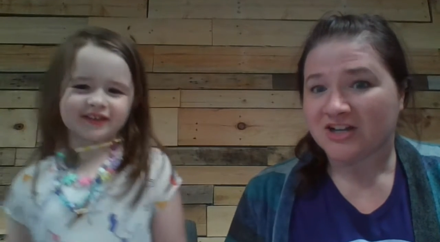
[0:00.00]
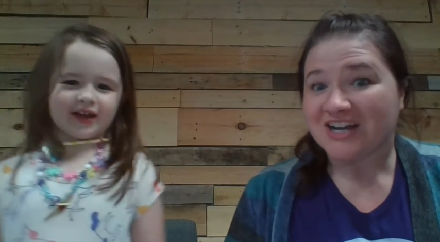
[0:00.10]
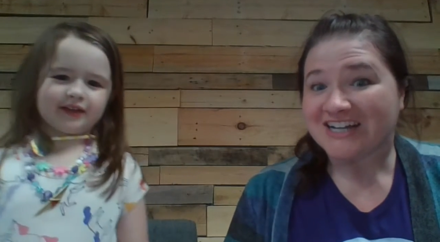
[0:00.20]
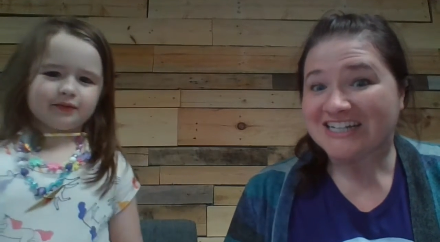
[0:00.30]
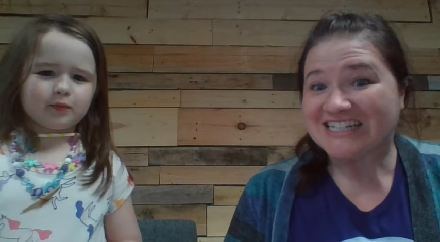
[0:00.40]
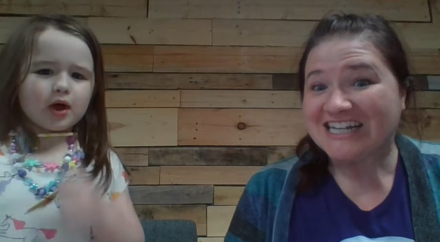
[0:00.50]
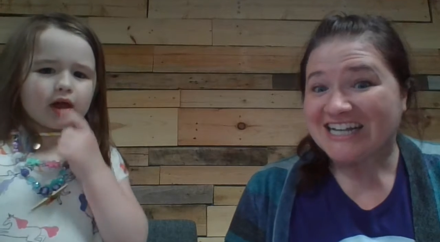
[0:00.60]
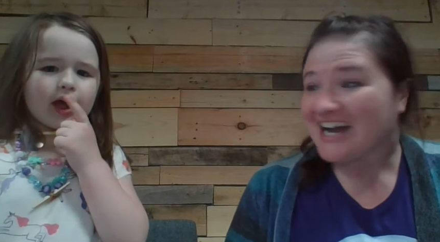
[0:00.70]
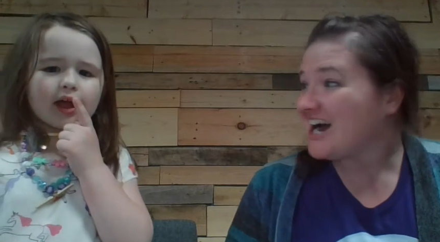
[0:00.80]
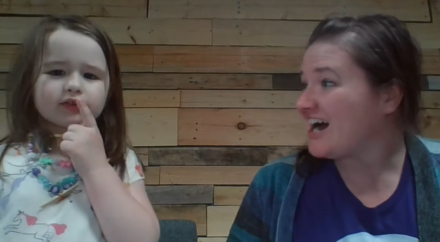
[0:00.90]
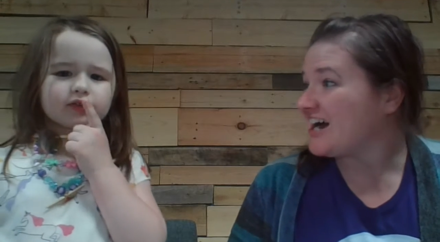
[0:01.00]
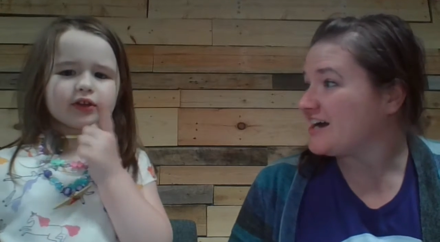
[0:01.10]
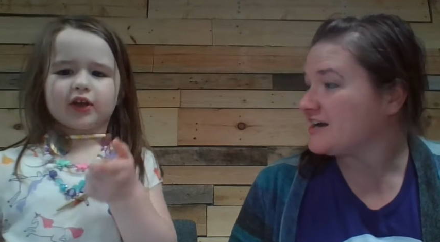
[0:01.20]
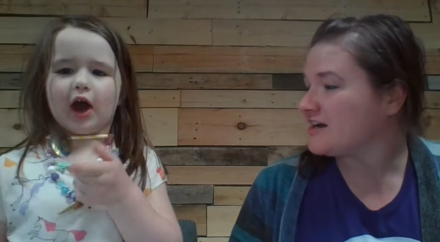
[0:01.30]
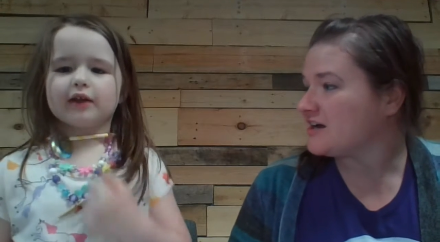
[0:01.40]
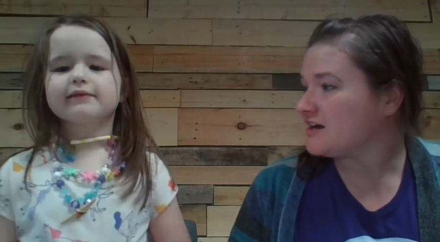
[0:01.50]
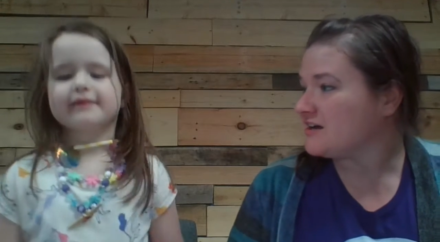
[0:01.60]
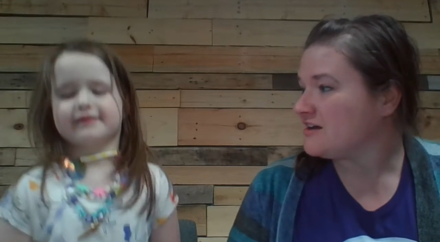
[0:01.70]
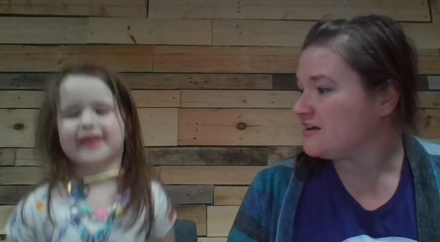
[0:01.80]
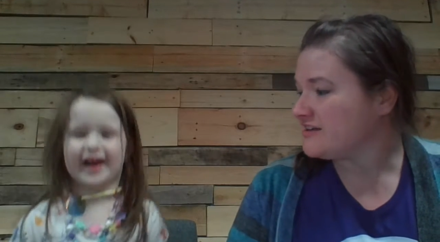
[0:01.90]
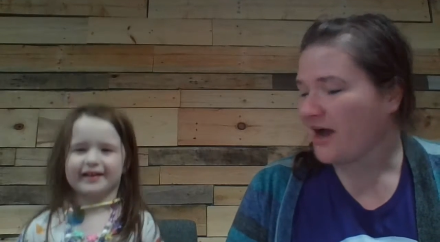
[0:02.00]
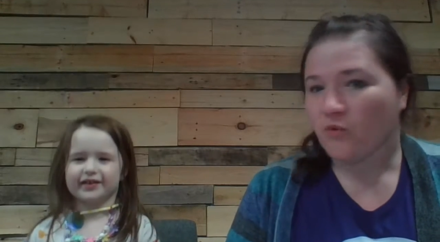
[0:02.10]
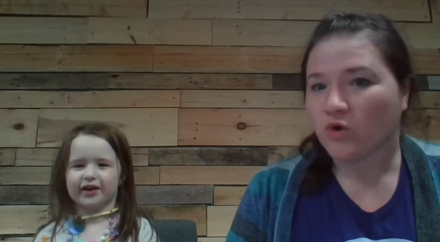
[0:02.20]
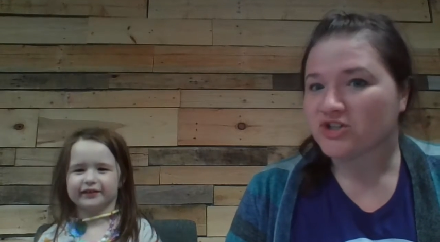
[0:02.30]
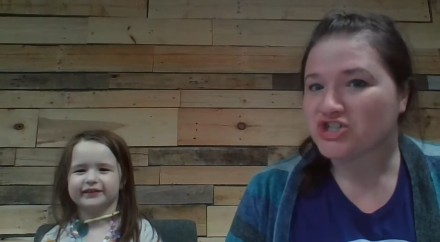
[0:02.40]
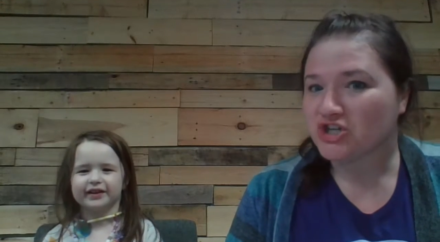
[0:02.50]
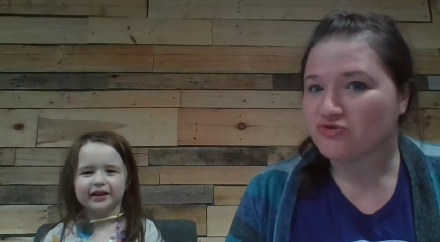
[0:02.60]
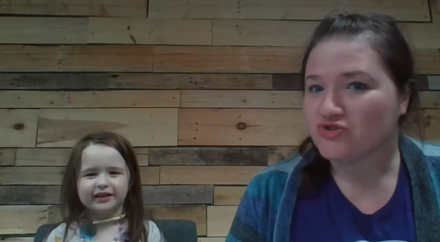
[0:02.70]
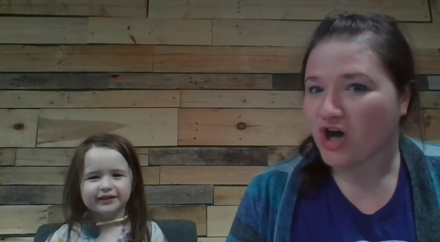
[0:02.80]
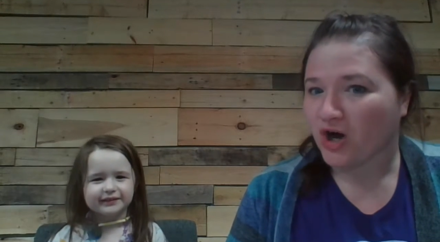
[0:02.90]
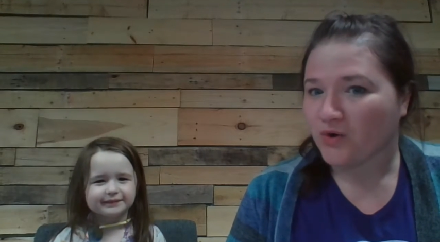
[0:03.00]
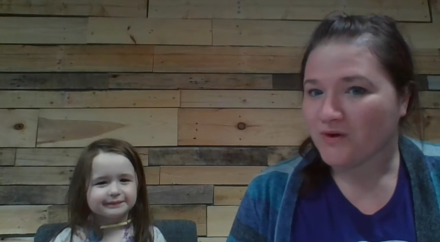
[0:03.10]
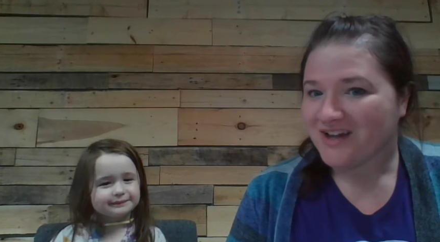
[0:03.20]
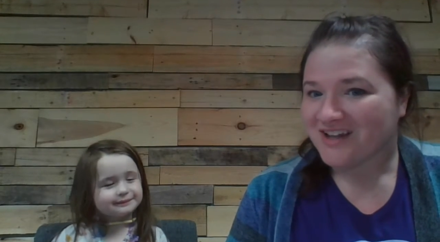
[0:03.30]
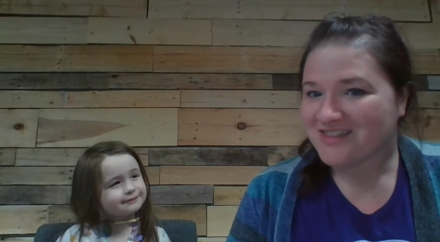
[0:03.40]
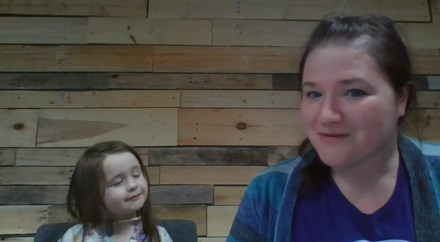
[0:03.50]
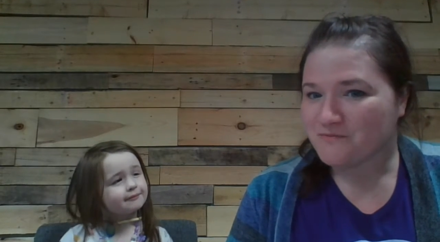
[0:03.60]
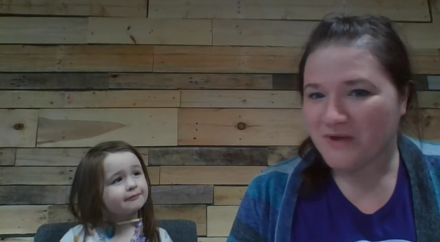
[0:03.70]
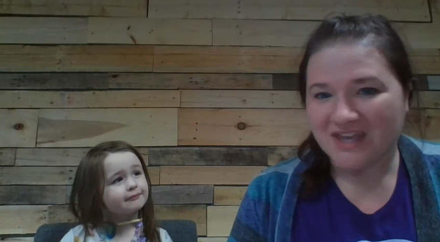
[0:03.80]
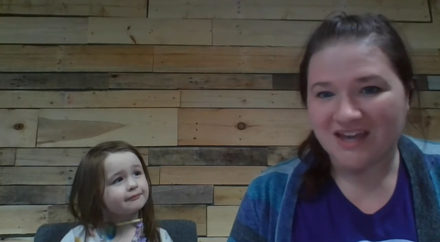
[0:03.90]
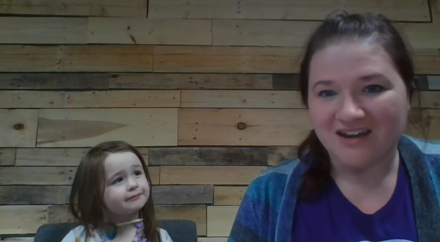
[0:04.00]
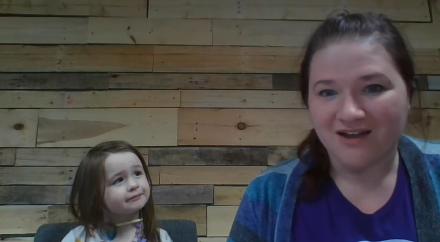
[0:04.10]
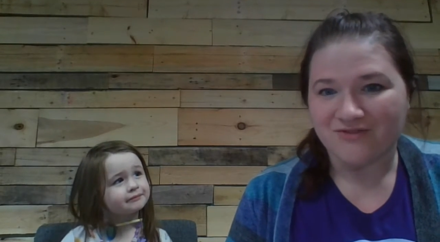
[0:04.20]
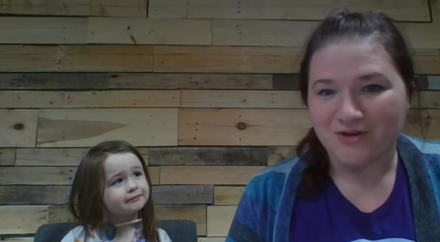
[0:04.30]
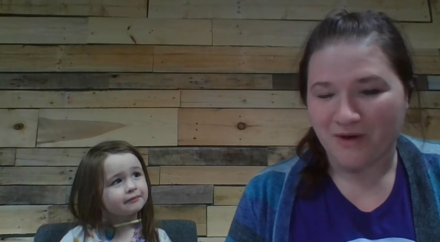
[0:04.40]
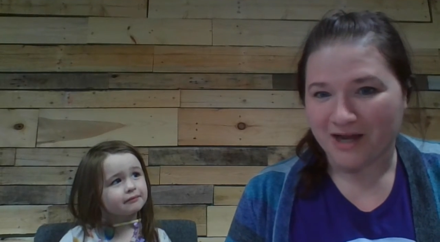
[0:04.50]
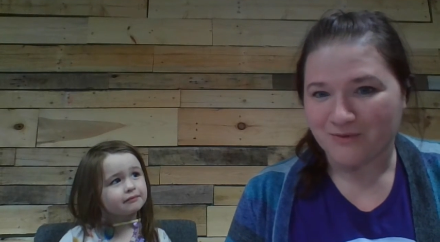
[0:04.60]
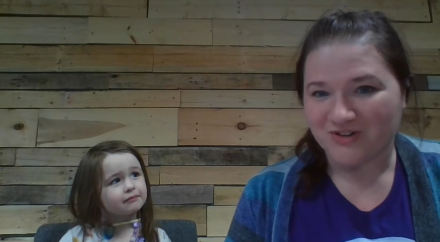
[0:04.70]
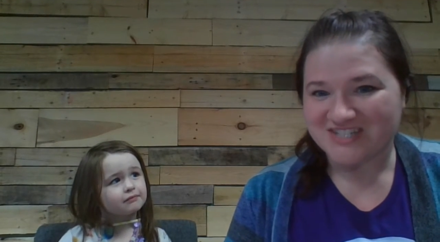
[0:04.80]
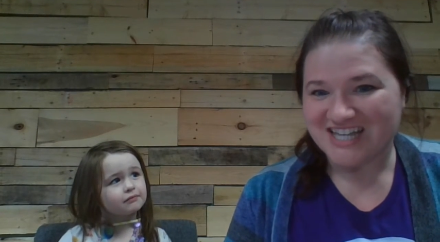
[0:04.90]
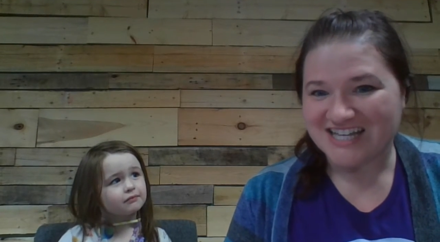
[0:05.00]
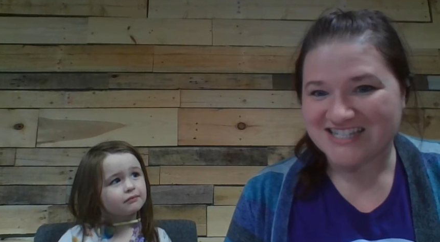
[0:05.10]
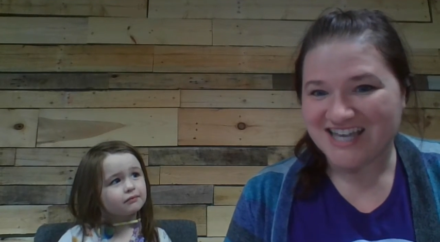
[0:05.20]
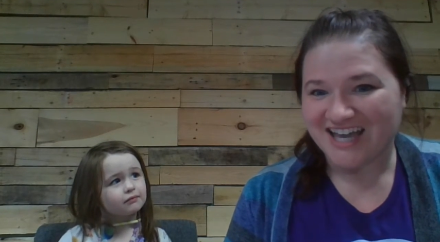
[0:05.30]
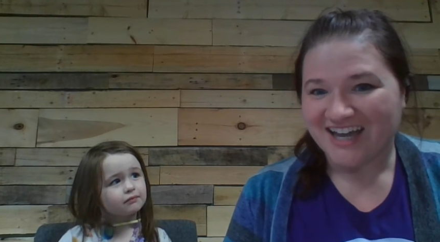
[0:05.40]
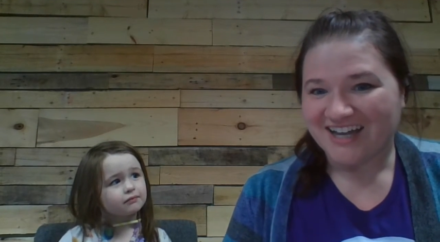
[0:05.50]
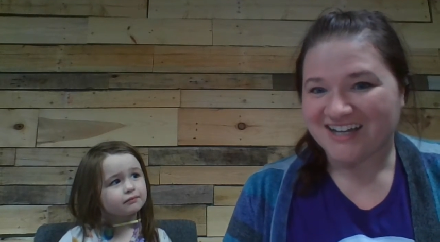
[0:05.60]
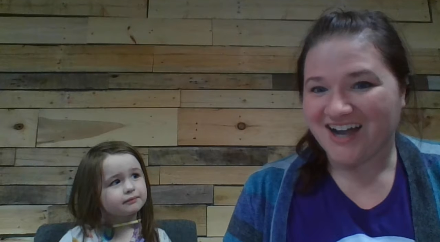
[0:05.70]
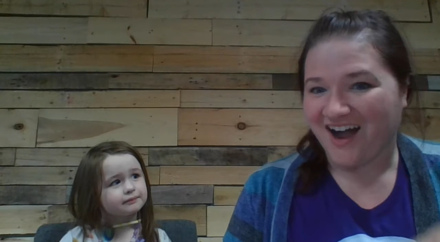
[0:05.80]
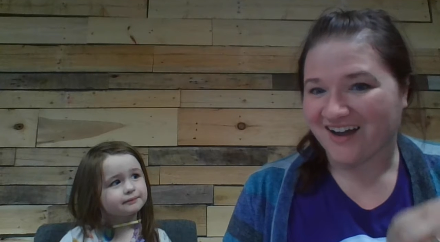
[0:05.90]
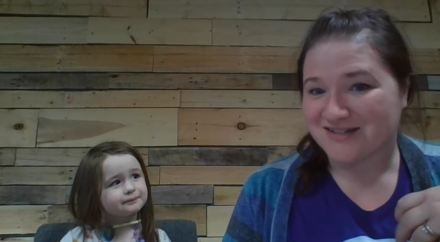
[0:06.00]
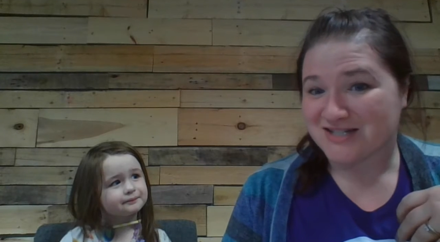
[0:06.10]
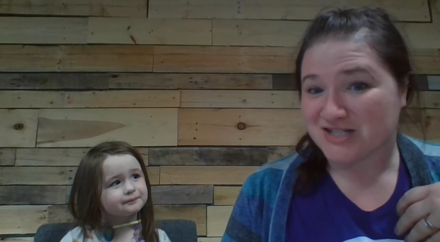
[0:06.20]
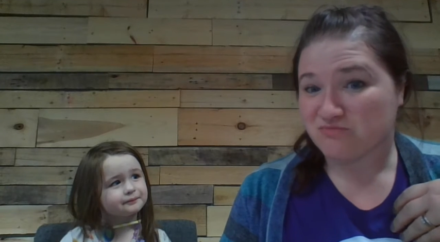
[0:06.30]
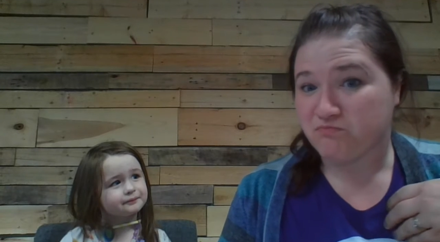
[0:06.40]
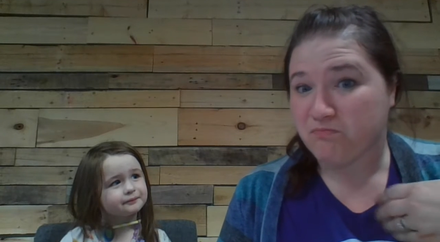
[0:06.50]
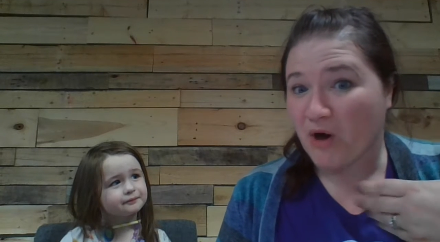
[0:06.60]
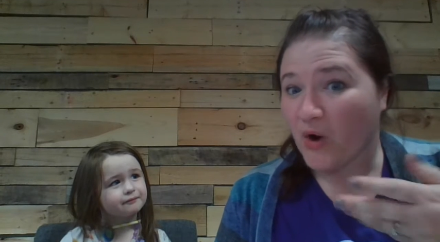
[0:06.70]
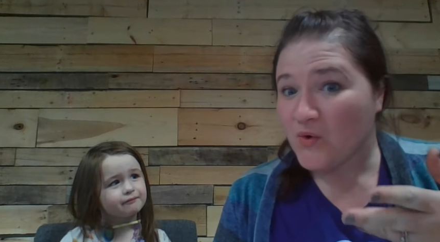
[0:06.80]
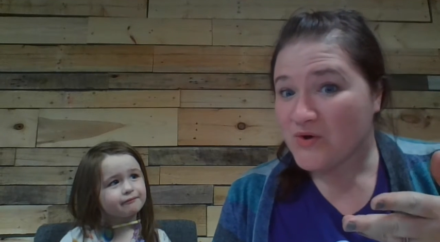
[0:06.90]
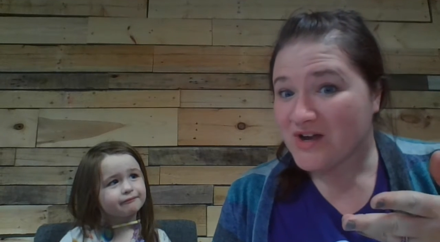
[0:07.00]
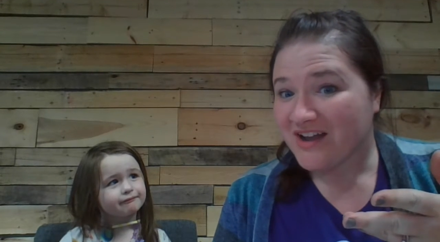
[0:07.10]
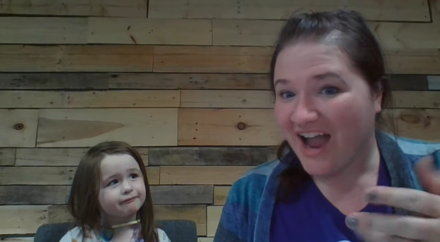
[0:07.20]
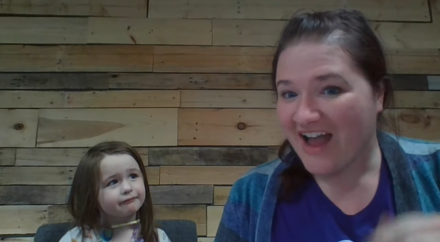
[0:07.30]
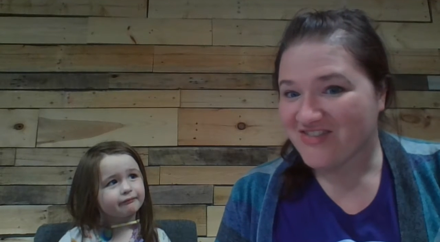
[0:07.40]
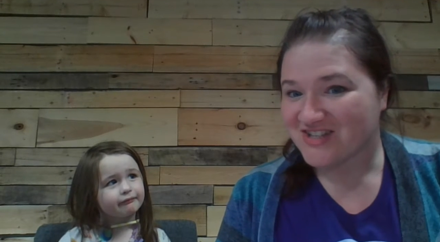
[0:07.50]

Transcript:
Speaker 1: Jesus. Well, actually, God.
Speaker 2: Yeah. Well, do you know the beginning of the Bible says that God spoke and the